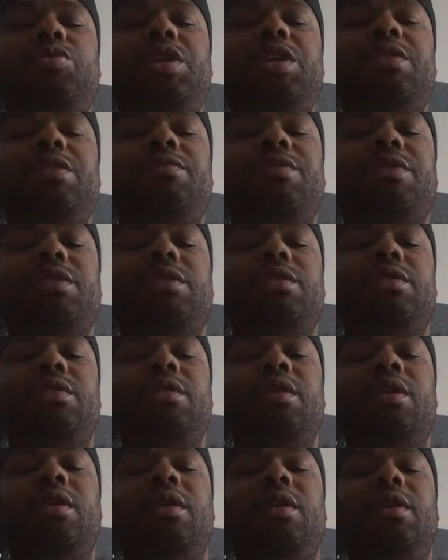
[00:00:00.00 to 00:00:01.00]
even
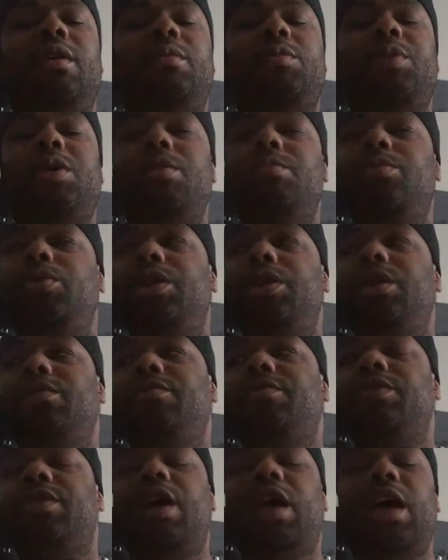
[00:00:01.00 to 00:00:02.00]
people
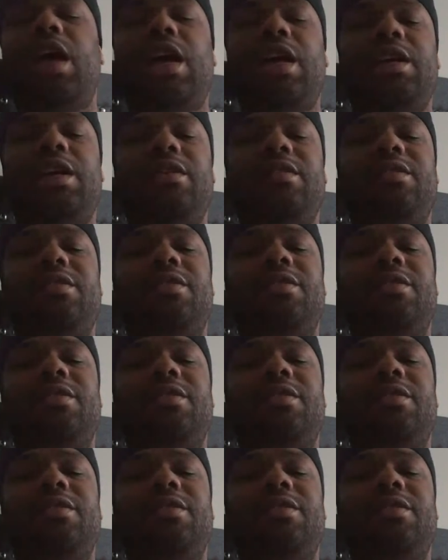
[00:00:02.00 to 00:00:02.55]
even hate.